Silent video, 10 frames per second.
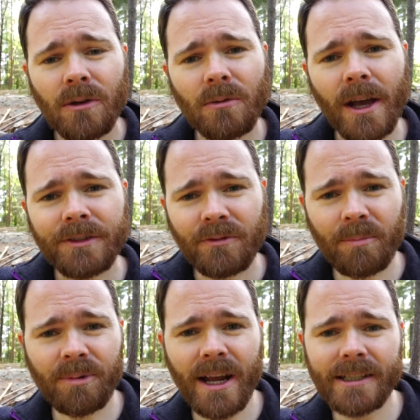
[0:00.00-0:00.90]
who has
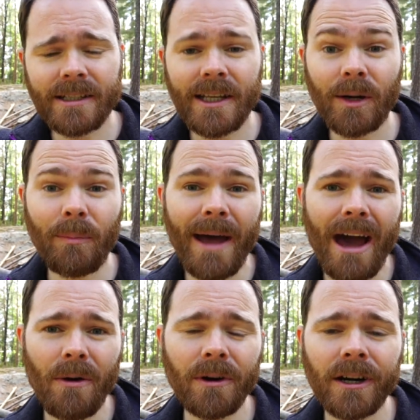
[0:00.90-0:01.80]
repressed their
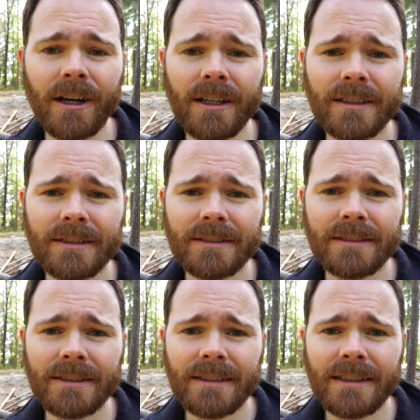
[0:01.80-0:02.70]
power
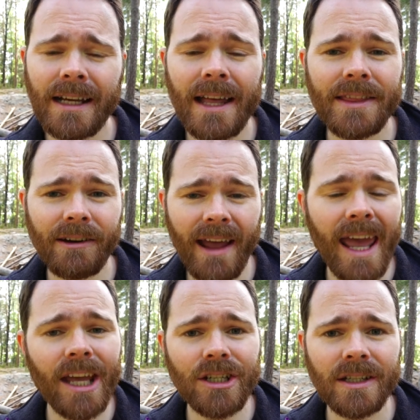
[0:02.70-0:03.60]
and their
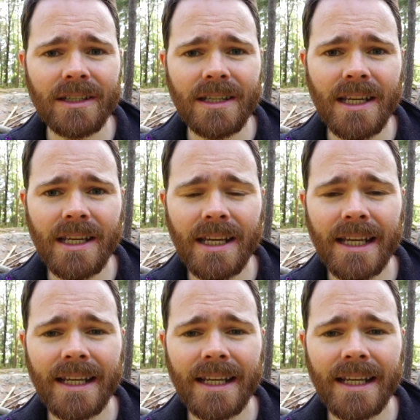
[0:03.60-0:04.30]
agency